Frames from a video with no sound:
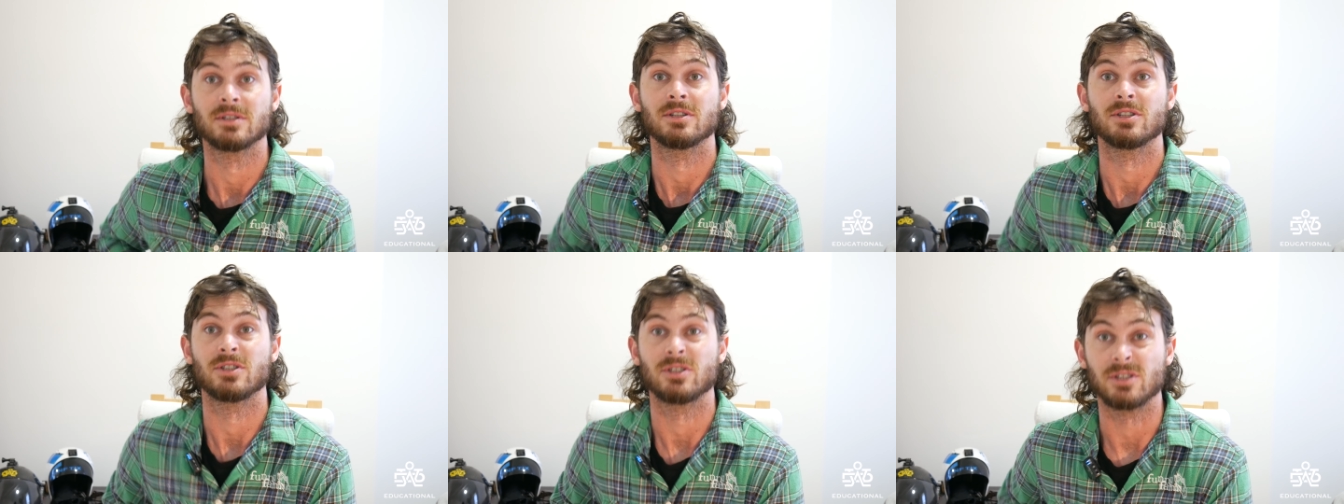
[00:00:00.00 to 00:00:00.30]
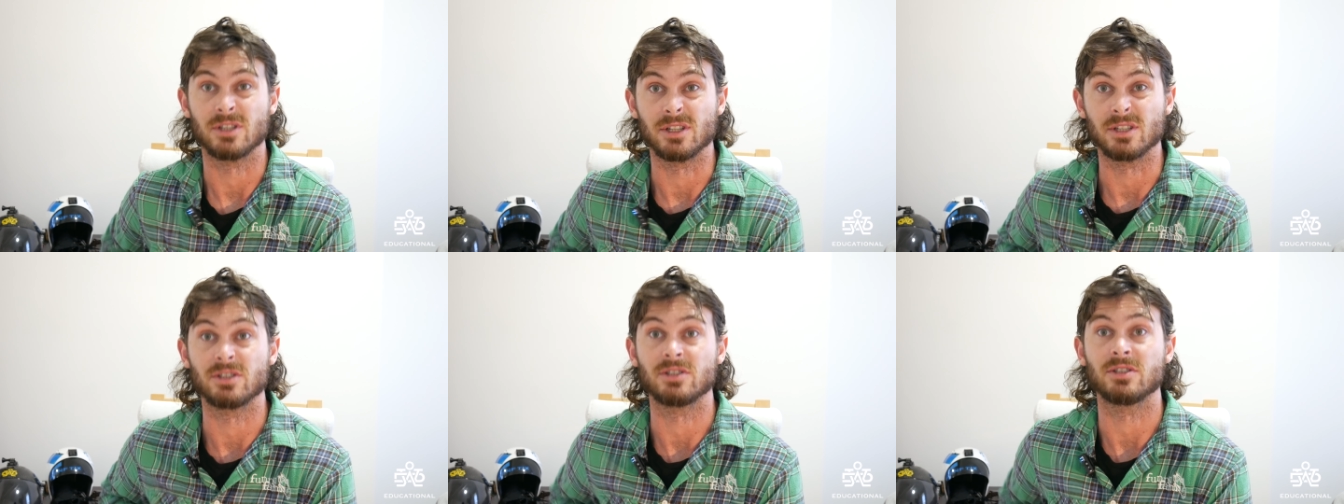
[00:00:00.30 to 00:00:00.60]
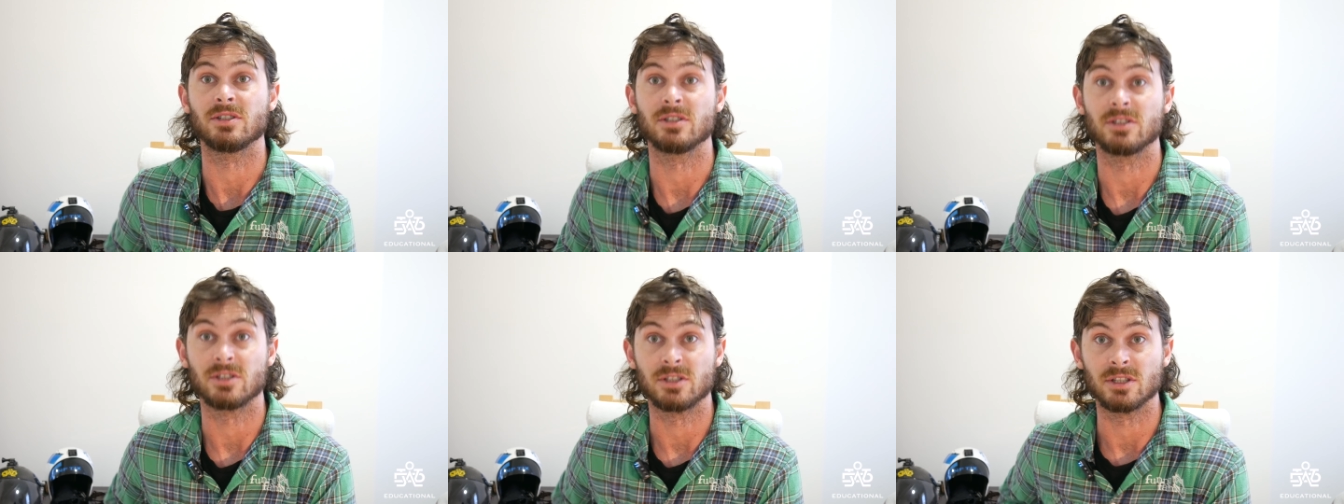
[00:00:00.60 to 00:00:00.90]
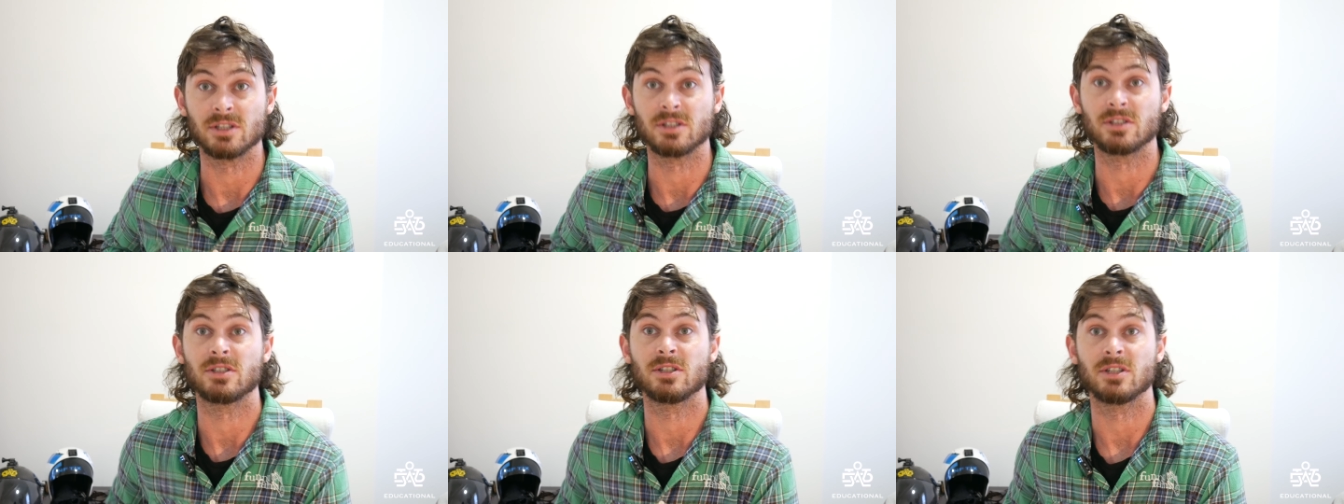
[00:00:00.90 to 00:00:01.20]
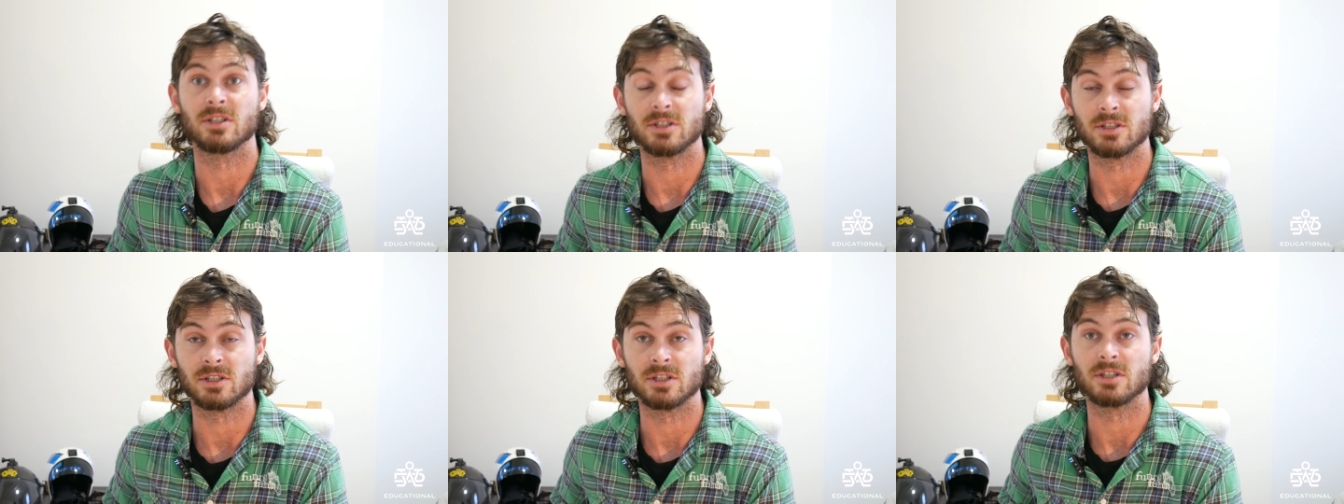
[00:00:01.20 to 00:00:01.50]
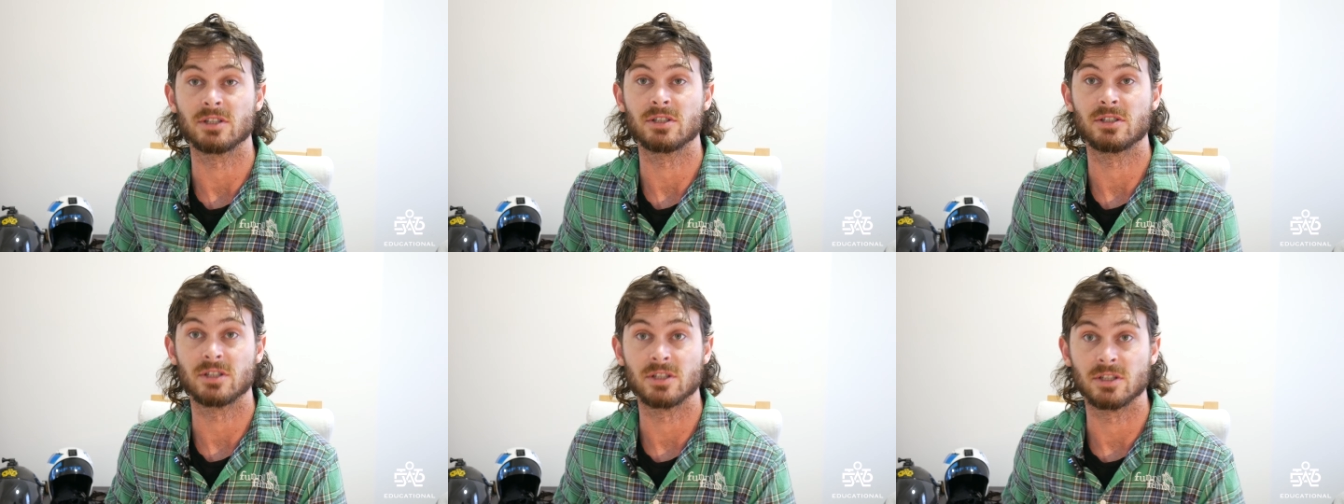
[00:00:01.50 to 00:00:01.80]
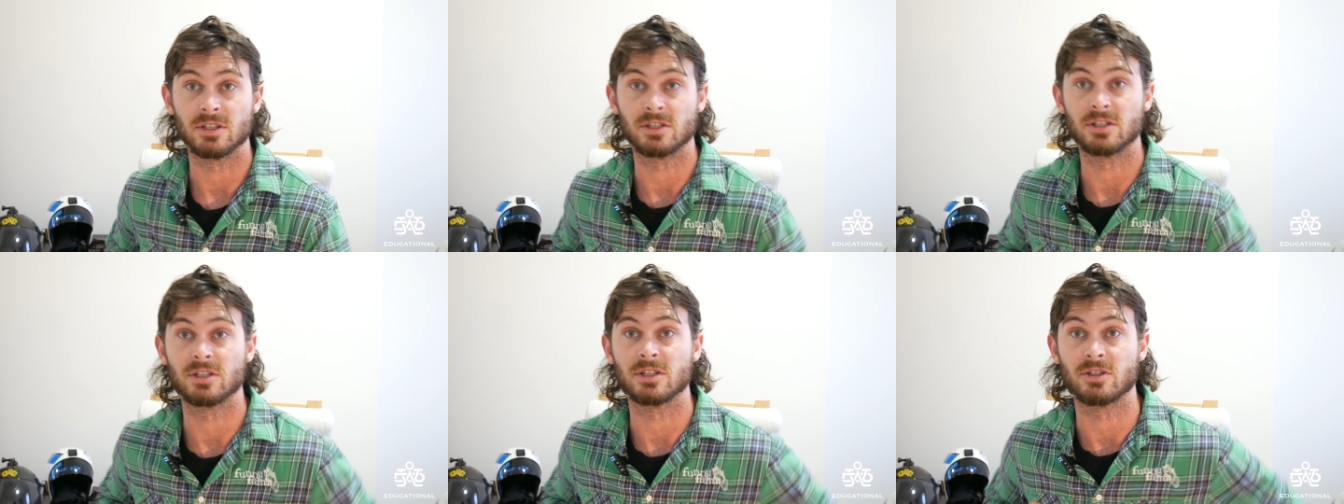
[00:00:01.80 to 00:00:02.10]
Shit, trying
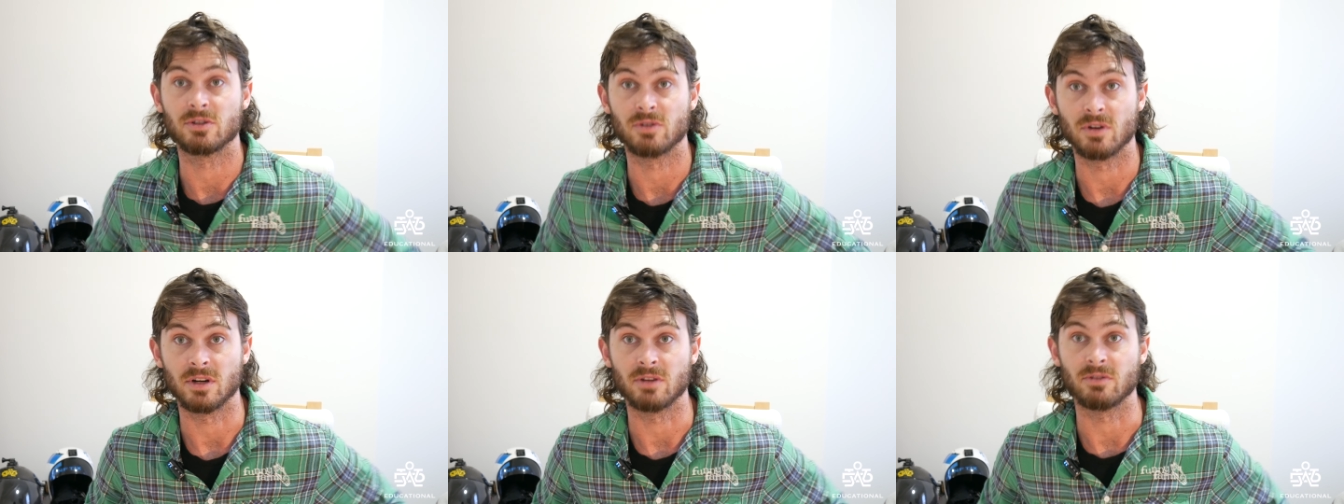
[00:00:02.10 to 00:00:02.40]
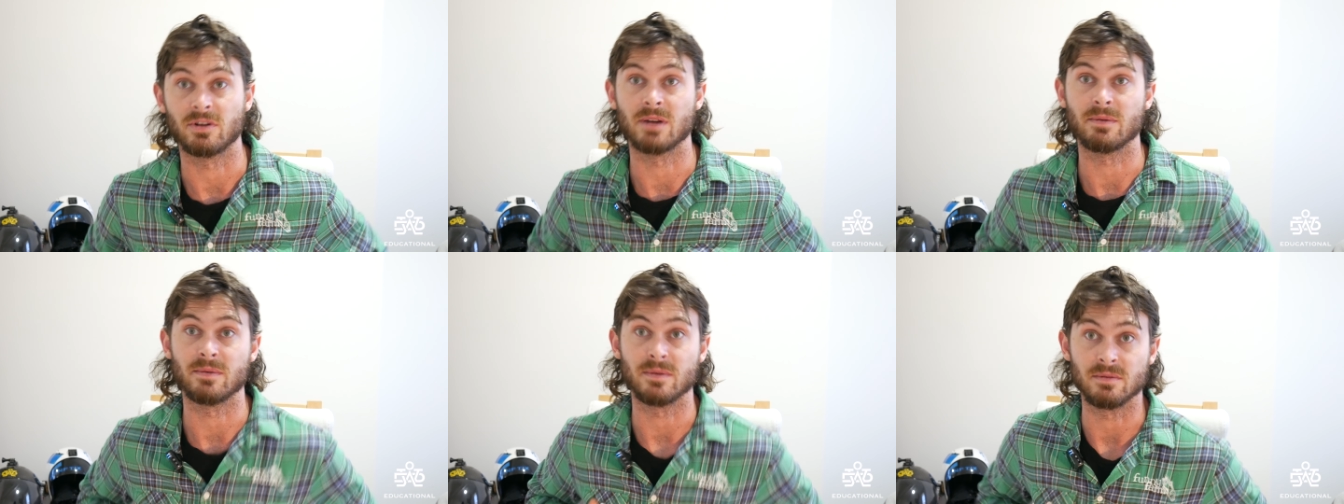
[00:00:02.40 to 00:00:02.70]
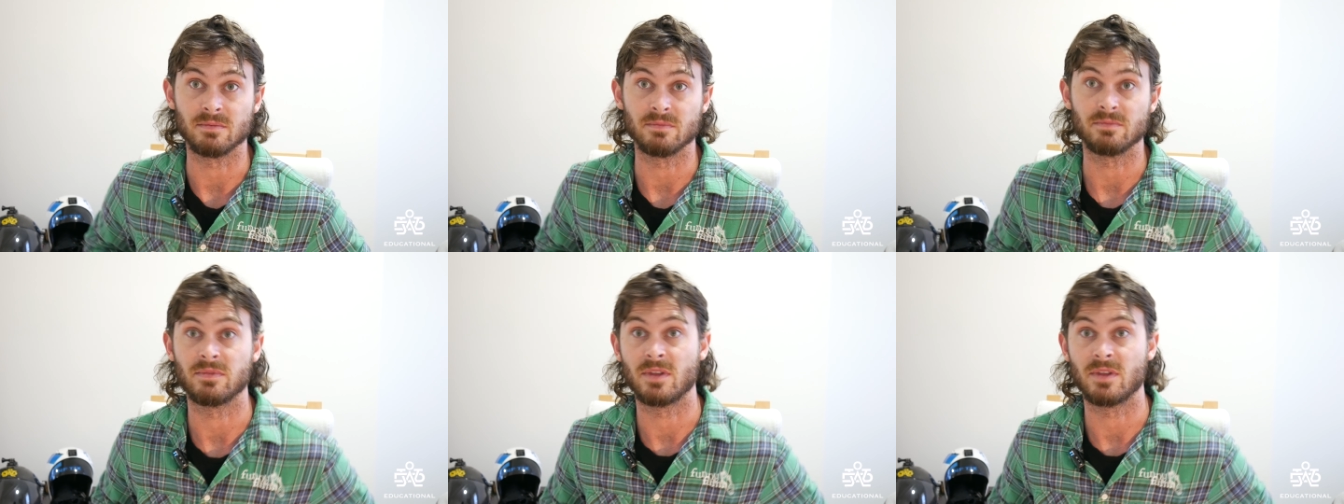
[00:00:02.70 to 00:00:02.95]
to grab them,